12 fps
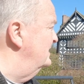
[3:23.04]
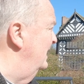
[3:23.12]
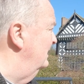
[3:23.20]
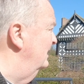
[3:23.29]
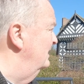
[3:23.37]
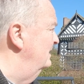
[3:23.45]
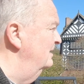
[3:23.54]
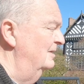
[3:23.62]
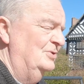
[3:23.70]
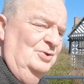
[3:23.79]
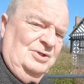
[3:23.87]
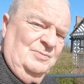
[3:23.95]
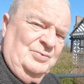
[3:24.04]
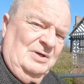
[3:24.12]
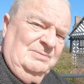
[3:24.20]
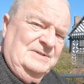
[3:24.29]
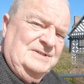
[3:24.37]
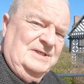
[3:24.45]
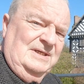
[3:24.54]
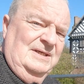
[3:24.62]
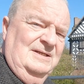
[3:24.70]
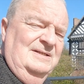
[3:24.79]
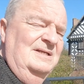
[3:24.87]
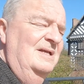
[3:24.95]
sadly, as you can probably
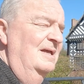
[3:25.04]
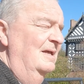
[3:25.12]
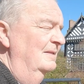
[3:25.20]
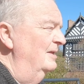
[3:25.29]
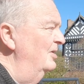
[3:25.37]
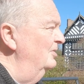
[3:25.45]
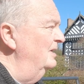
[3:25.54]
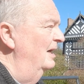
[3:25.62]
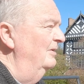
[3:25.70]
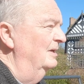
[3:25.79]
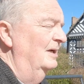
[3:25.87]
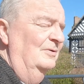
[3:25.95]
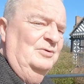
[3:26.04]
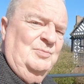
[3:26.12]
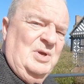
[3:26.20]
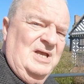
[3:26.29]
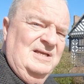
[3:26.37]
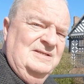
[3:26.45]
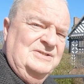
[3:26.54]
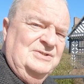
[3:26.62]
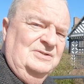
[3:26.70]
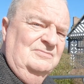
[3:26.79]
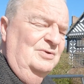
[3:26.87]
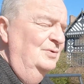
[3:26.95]
see, they are carrying out repairs
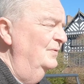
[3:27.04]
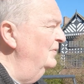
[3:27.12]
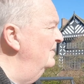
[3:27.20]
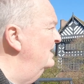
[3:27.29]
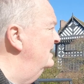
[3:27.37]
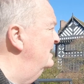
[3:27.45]
to the roof,